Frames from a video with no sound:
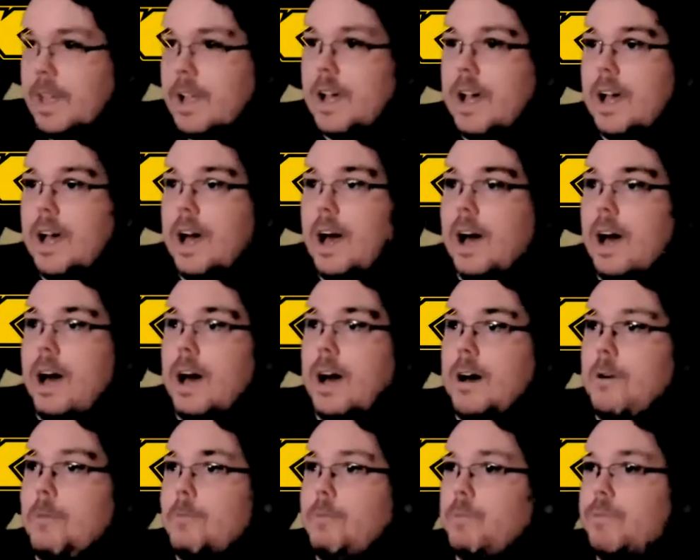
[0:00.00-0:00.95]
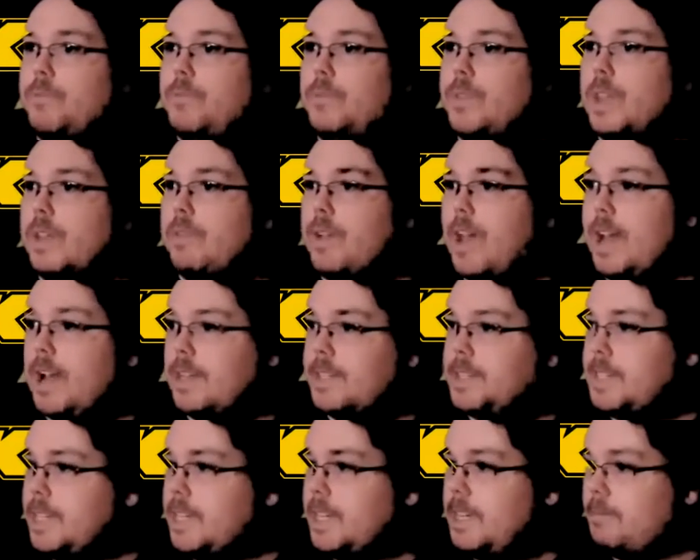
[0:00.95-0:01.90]
um, they've had a
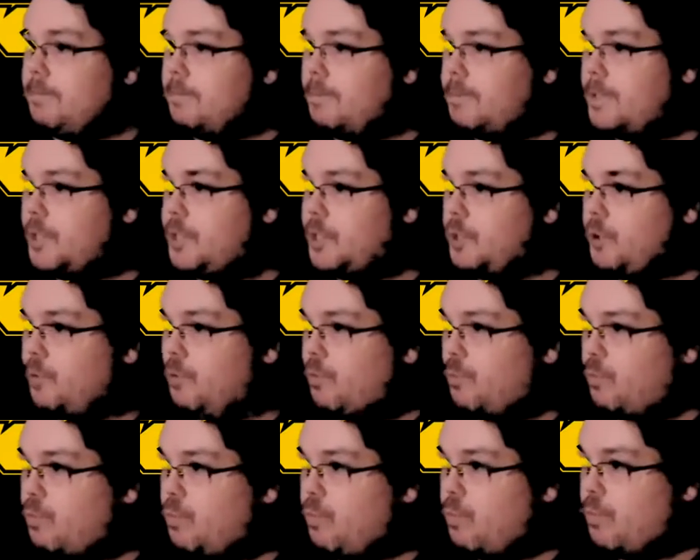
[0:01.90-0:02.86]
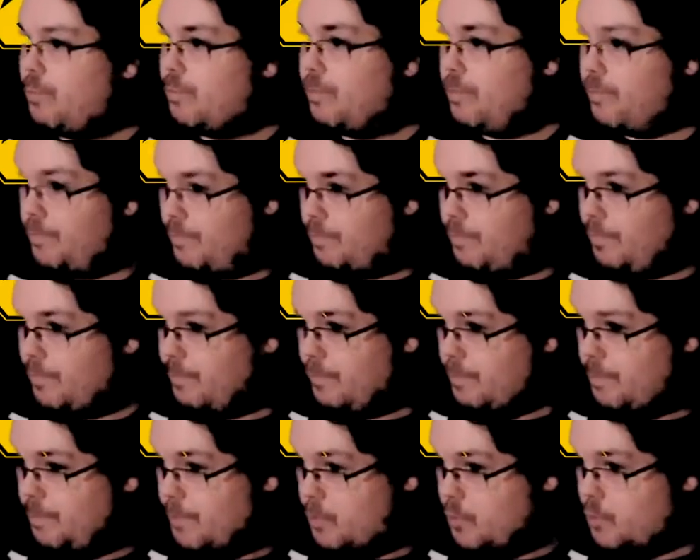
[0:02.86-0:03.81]
team to
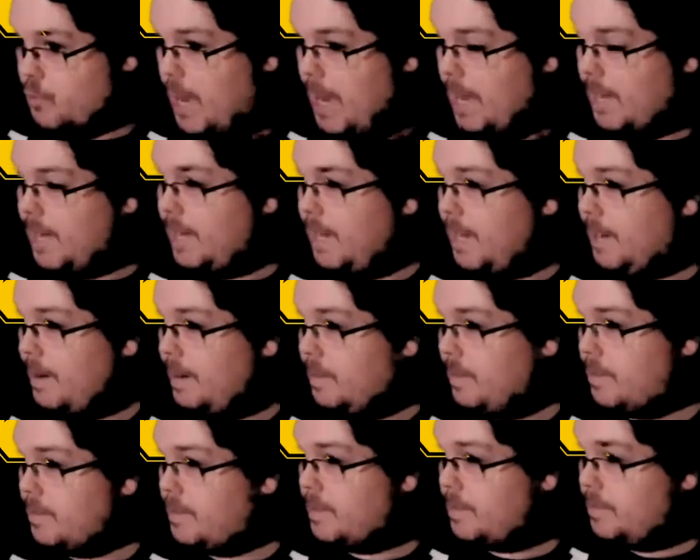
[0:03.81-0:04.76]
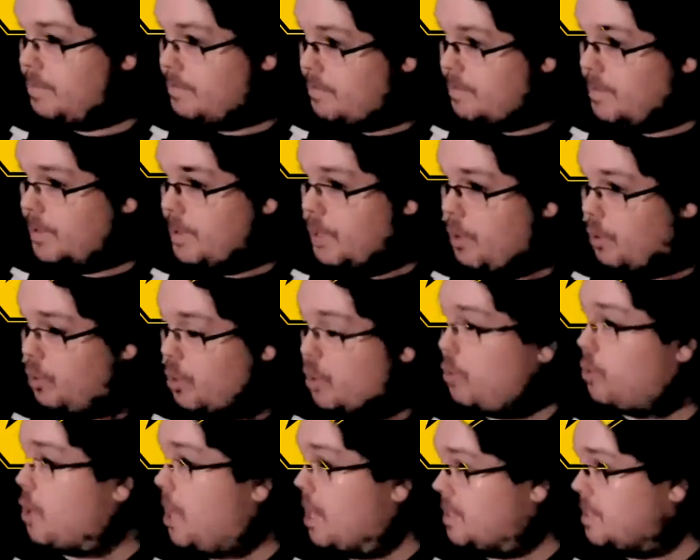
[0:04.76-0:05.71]
track and you know go
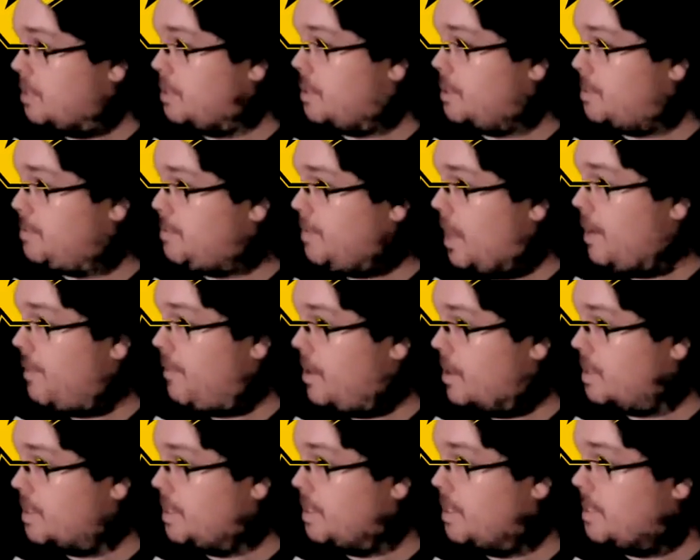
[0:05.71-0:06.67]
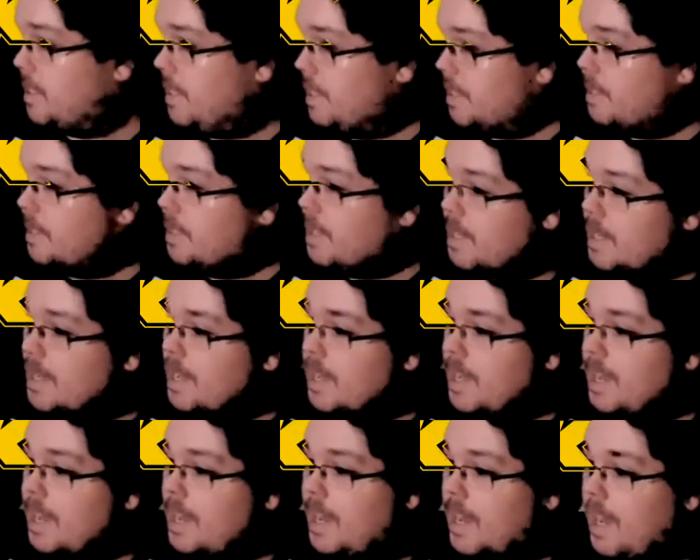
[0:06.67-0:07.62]
across the spider verses and
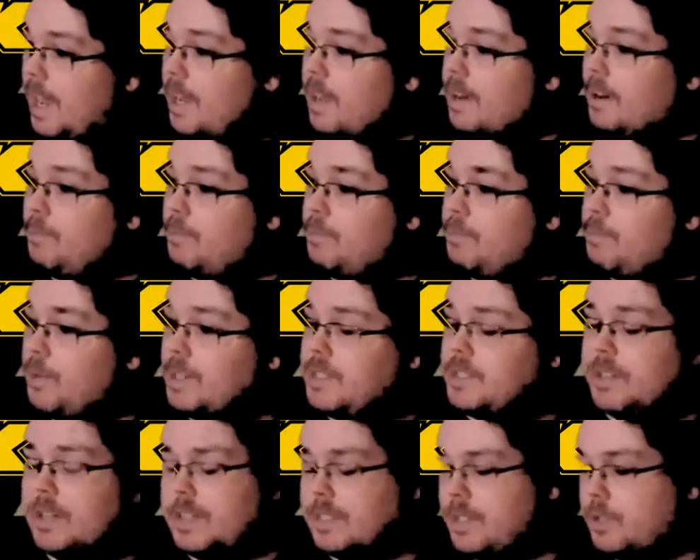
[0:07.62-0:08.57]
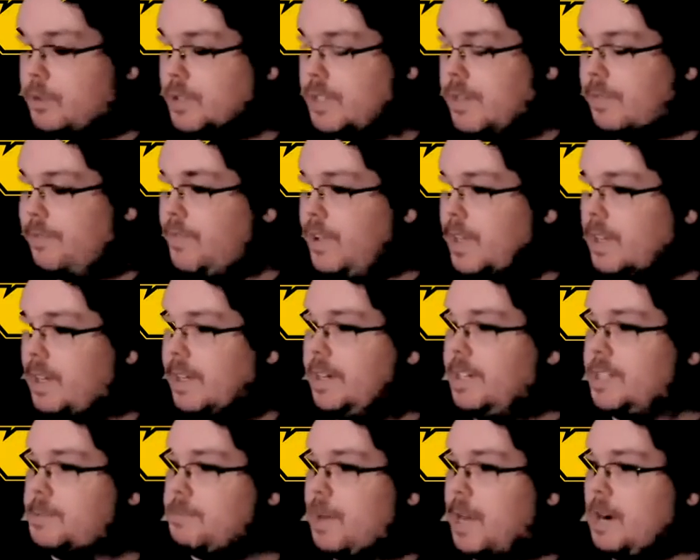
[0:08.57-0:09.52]
and because there was a villain
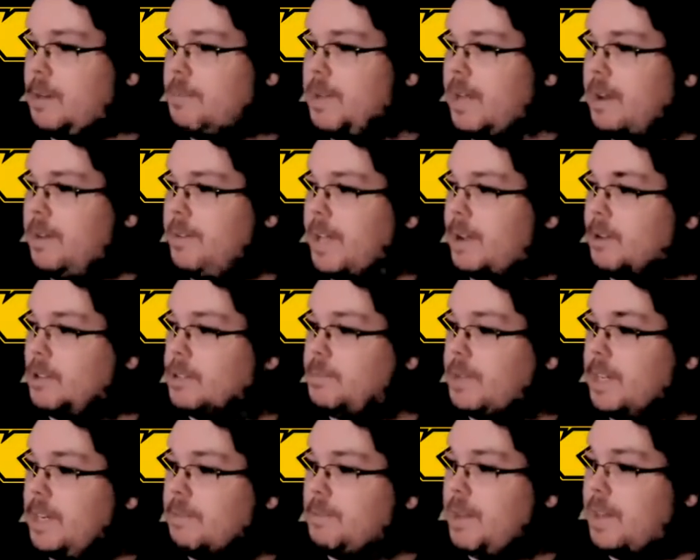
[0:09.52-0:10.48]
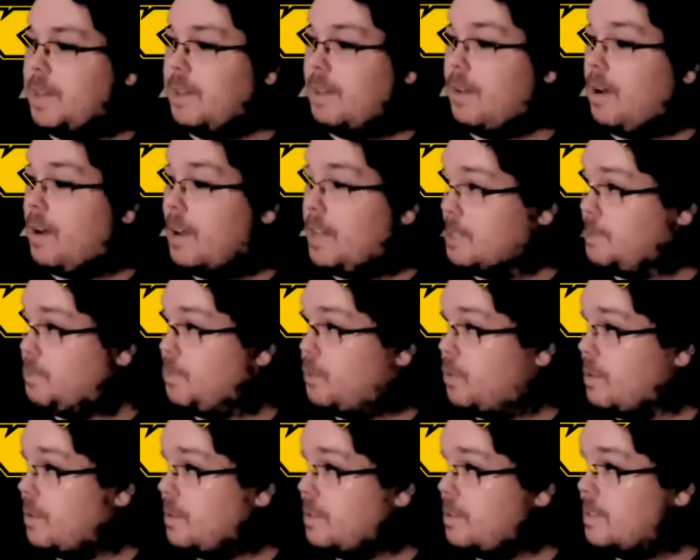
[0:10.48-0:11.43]
Spider-Man that was played by
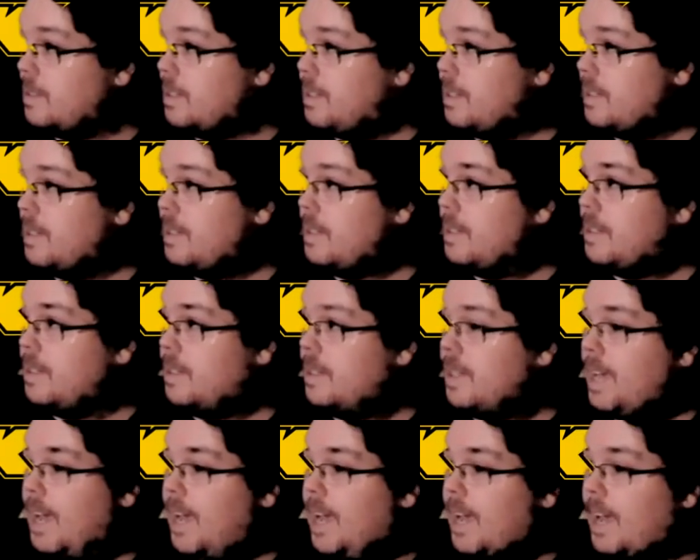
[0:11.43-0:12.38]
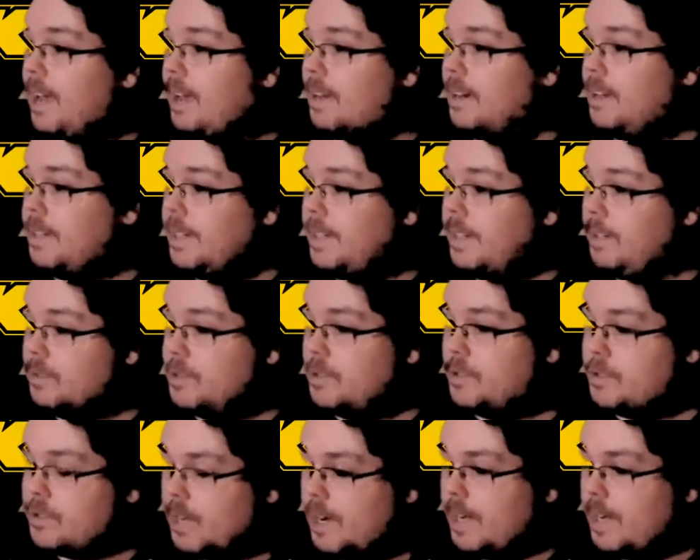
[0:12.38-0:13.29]
Osborn, and he was trying